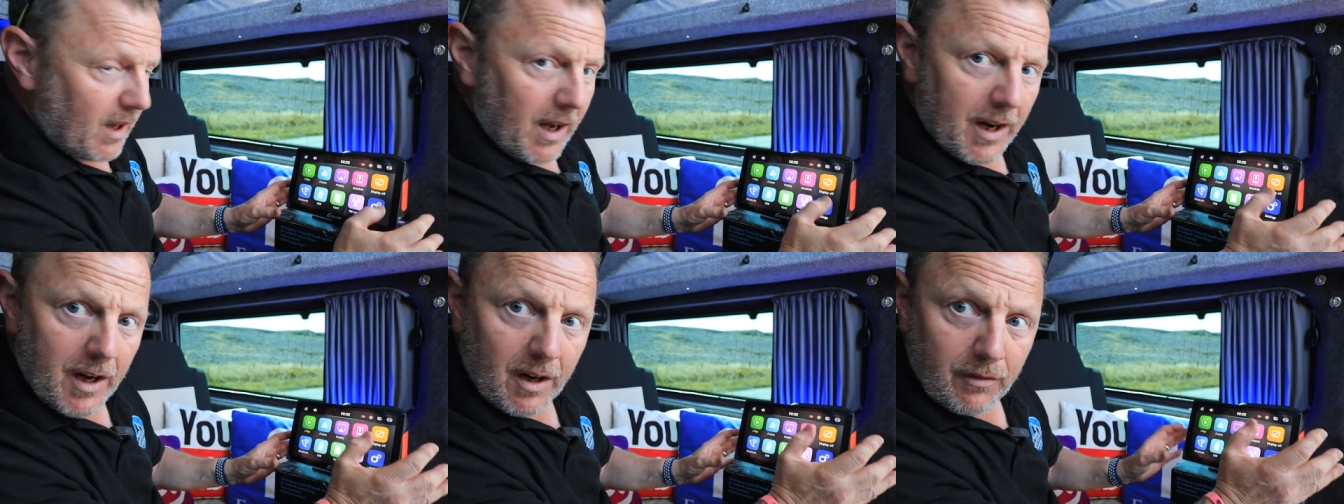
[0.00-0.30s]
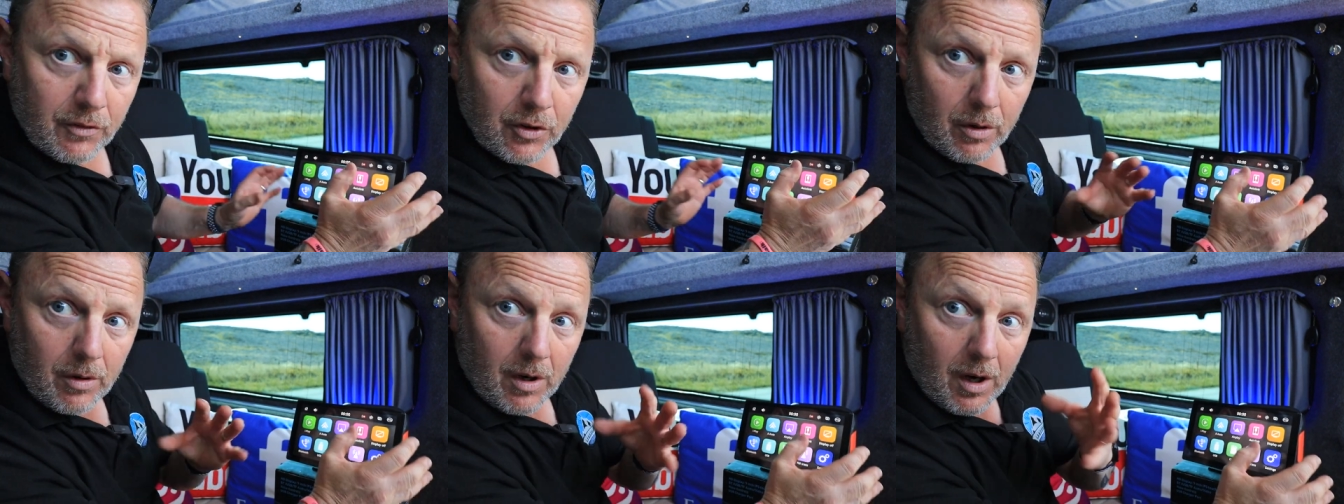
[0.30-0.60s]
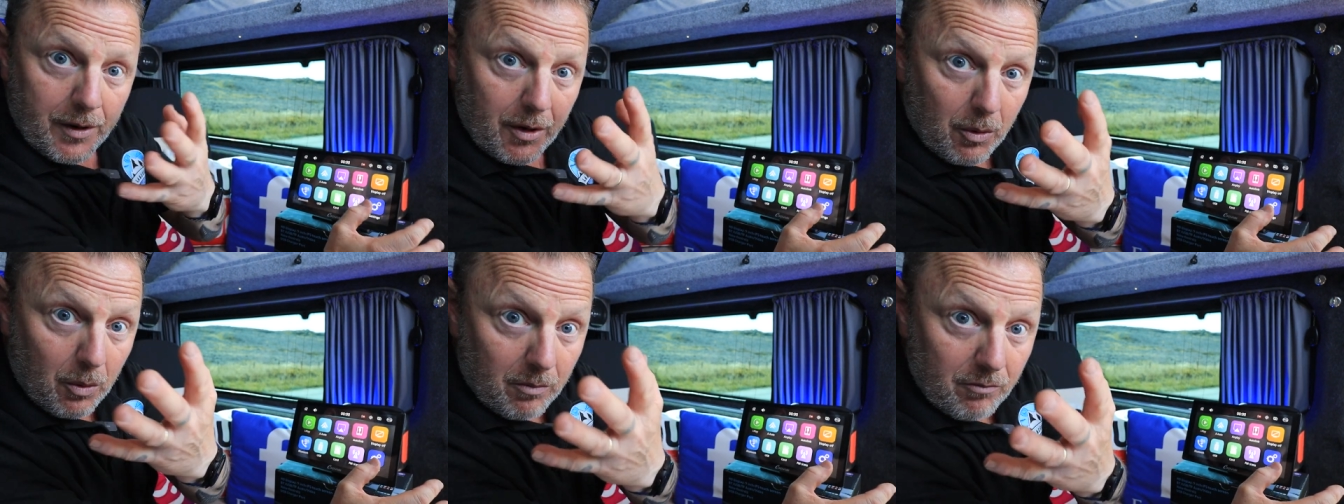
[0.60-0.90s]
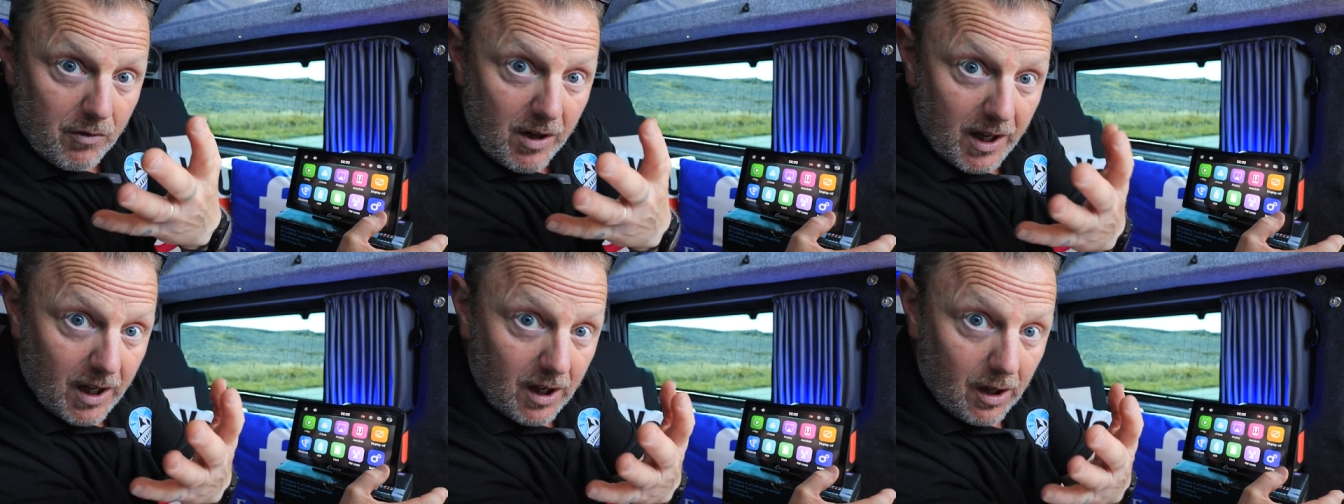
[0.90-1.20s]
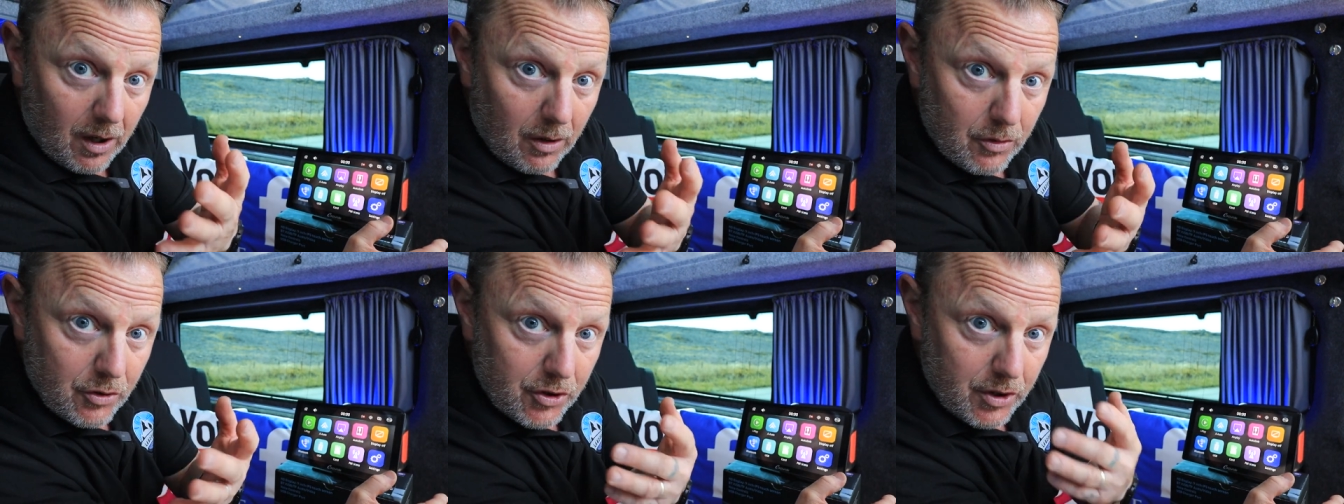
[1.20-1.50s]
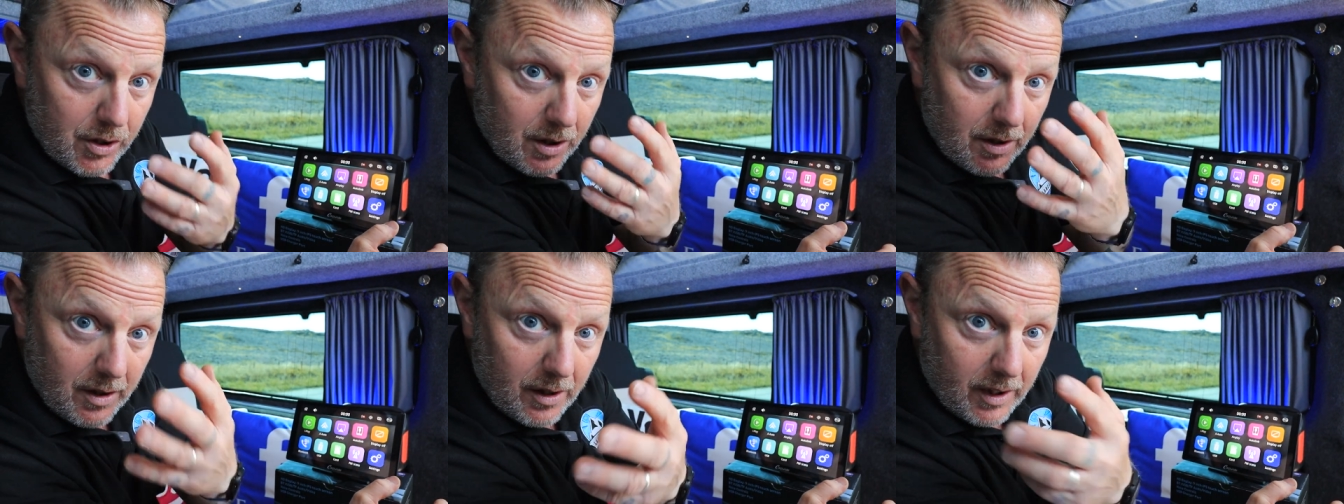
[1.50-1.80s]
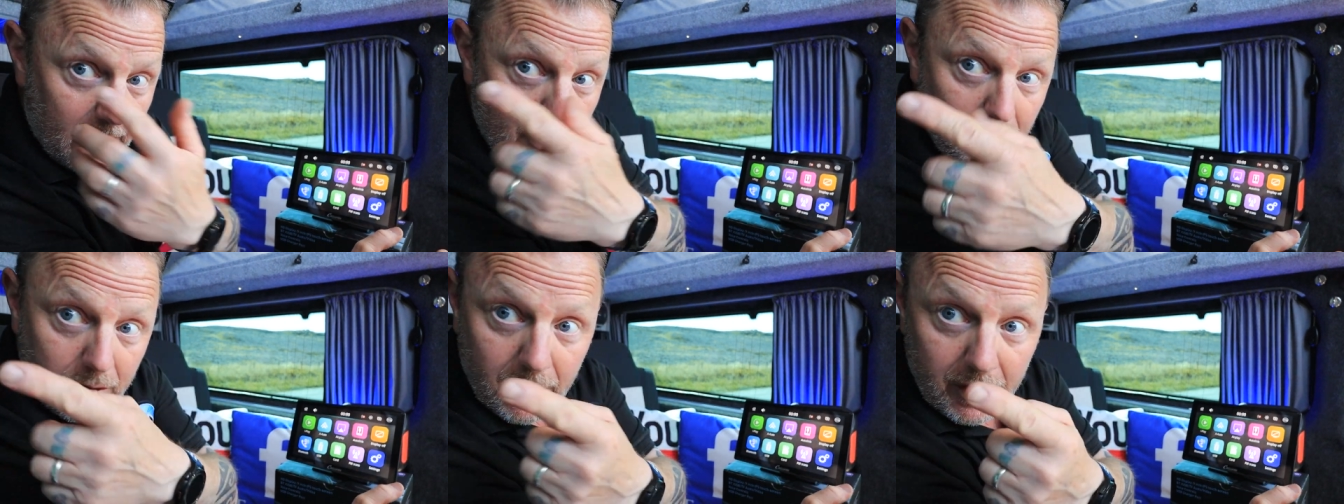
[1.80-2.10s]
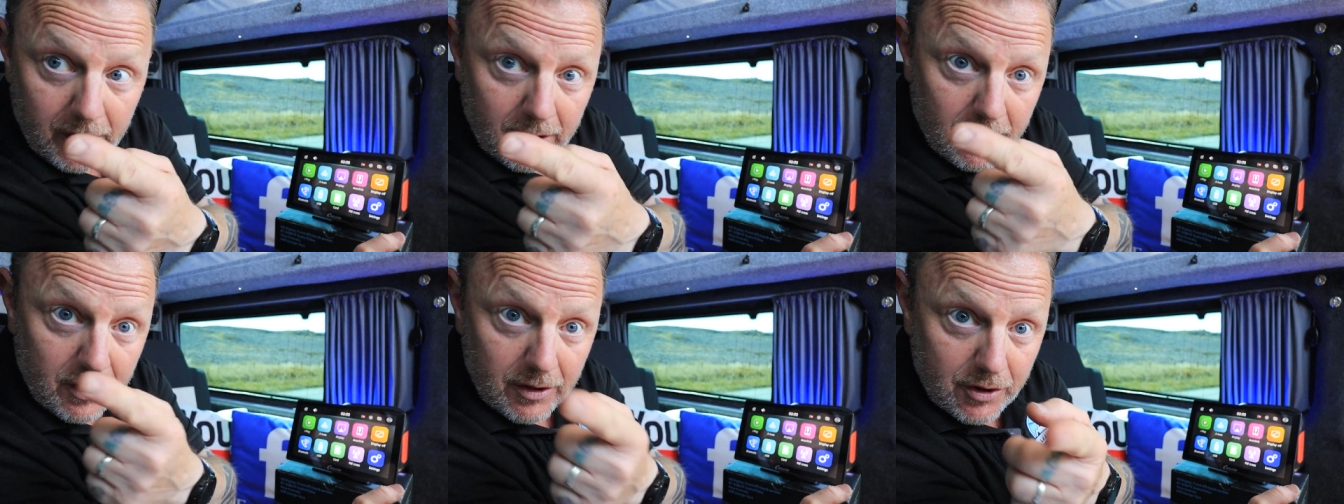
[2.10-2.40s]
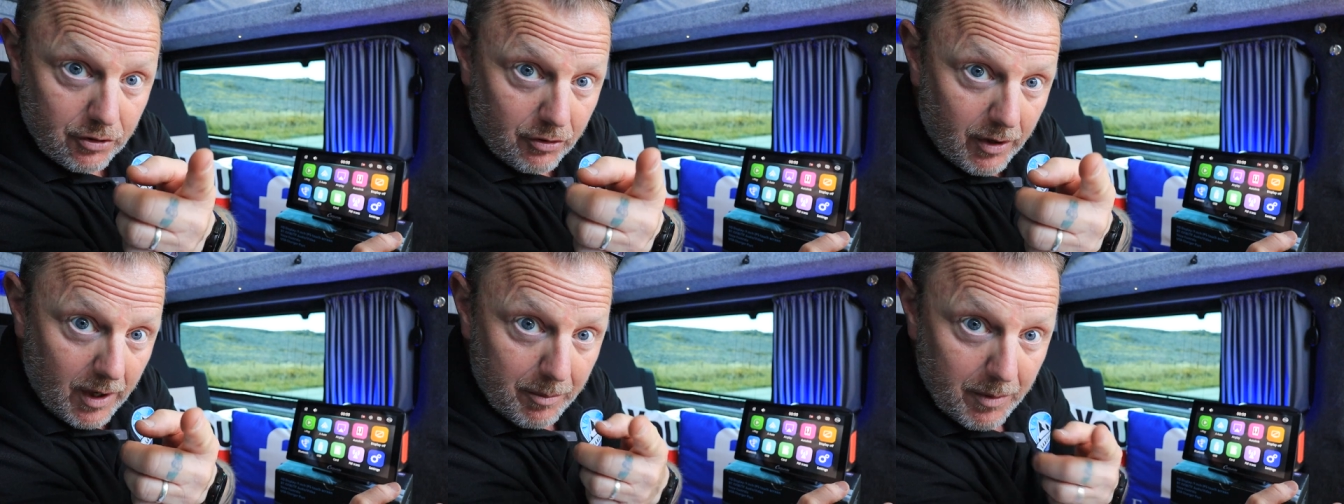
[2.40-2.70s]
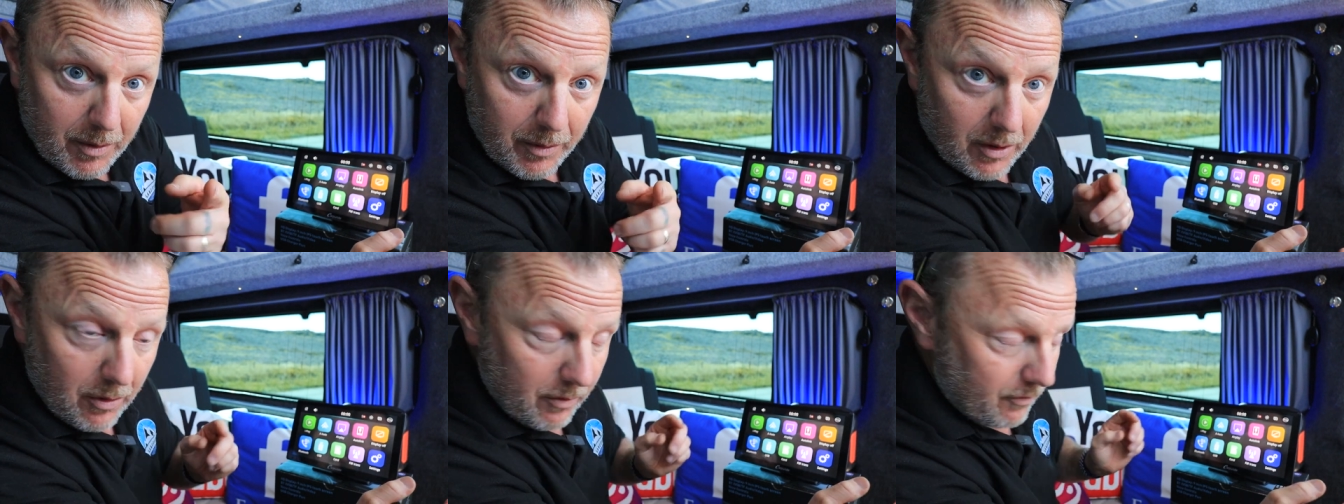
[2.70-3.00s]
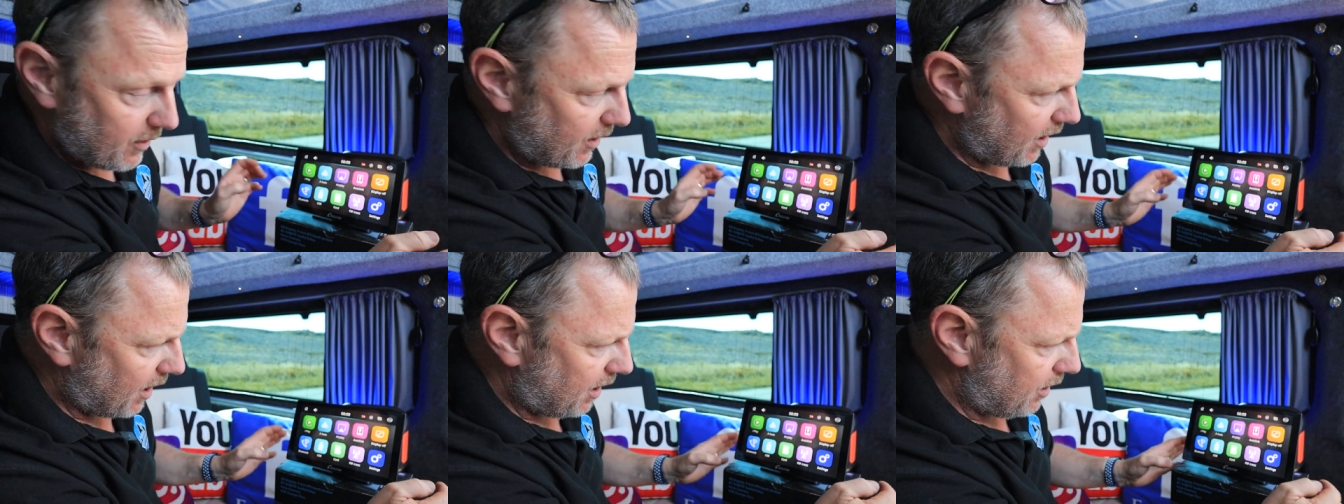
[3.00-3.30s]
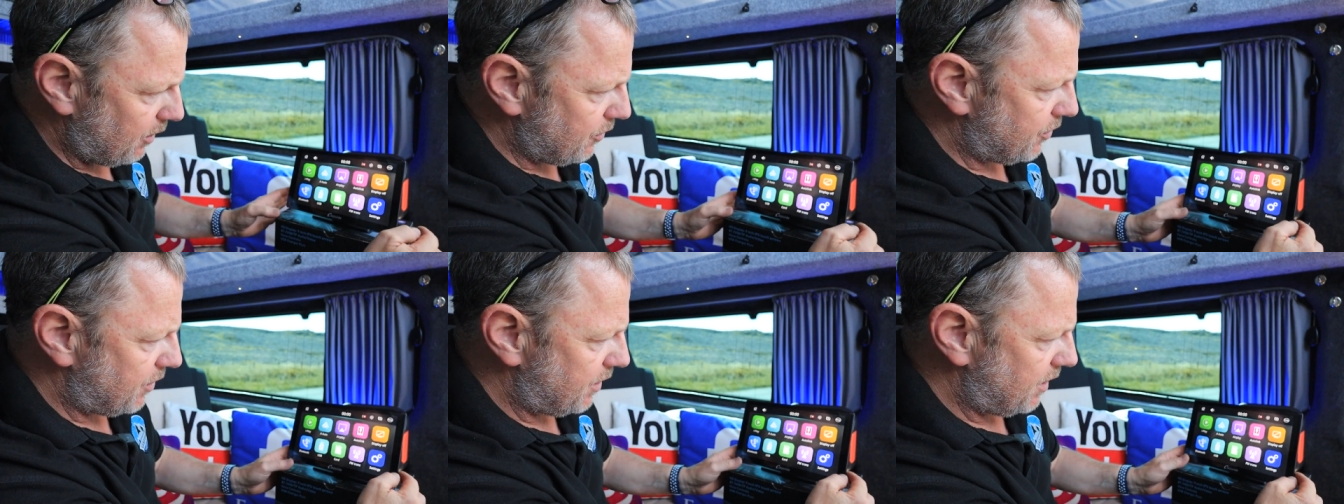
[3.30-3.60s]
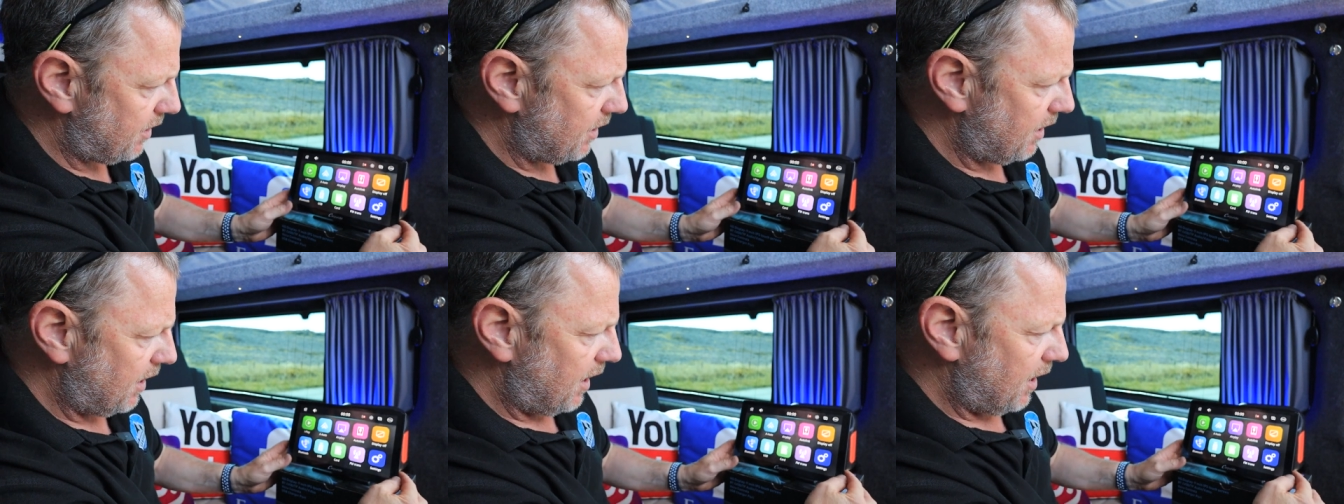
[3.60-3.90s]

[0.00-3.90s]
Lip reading: And I've got, I know I'm really close to you and I keep looking at the screen, but I know I'm very close to you.